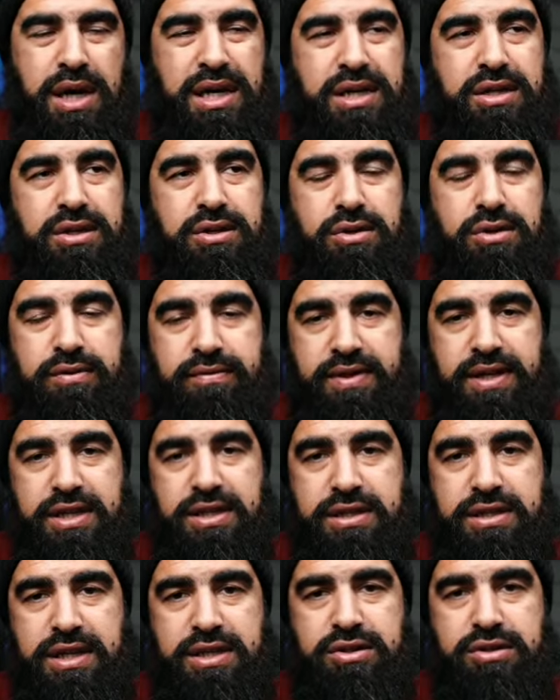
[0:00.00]
I don't know if
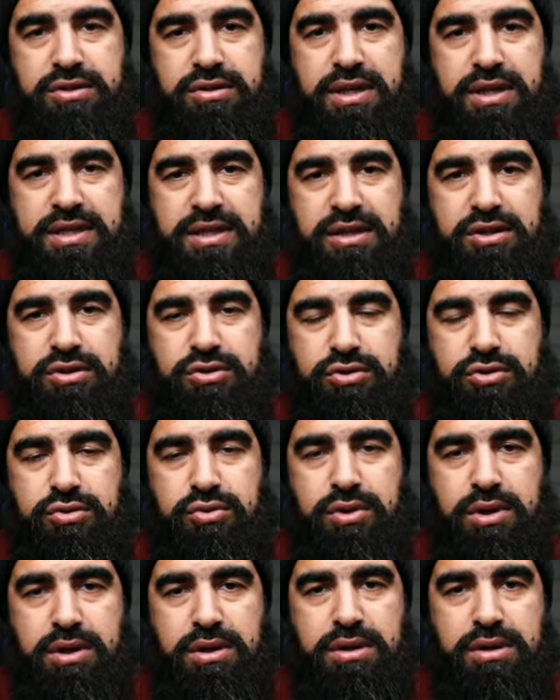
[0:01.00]
that, that's necessarily true
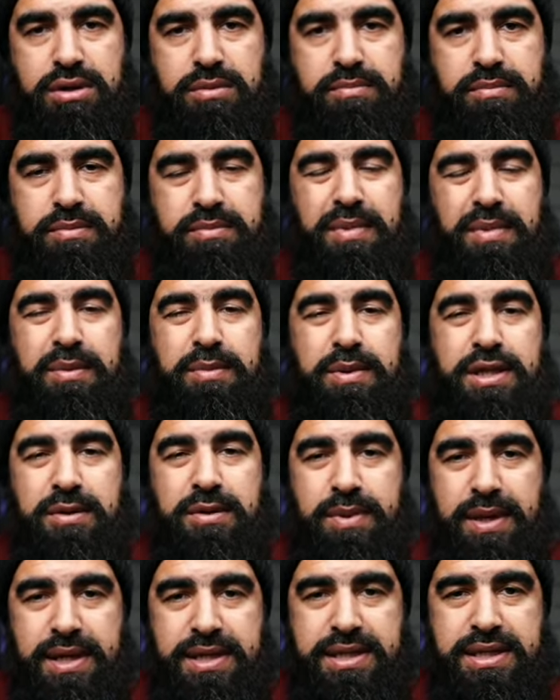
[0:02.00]
or not. Maybe
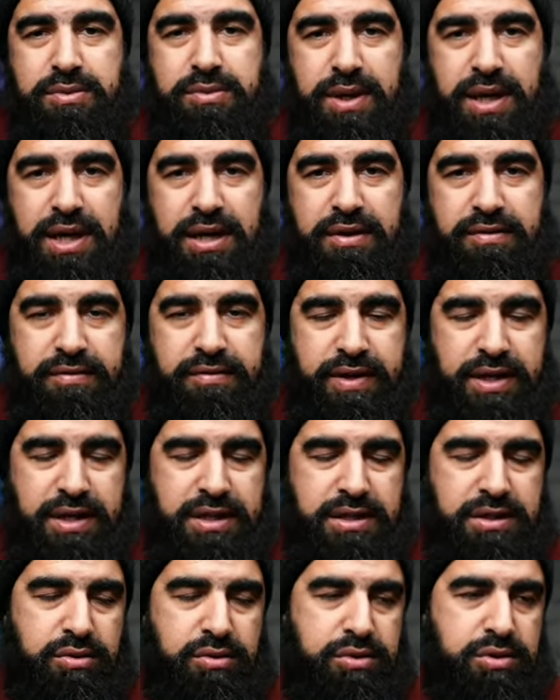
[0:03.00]
other places where Hanafi fiqh
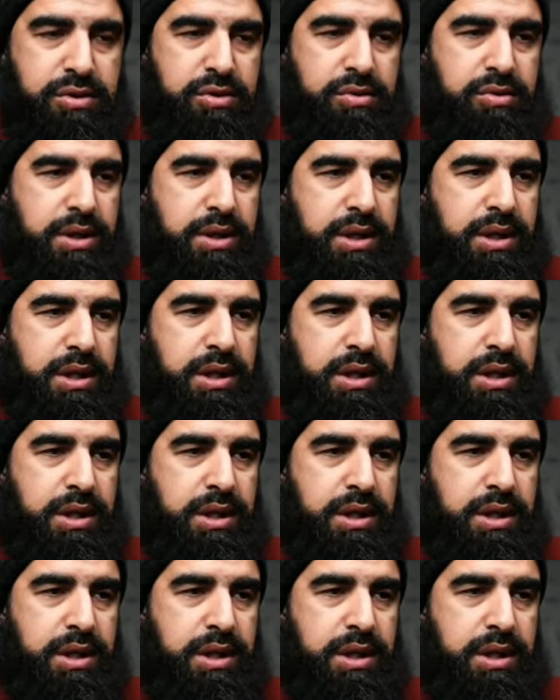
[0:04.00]
is also.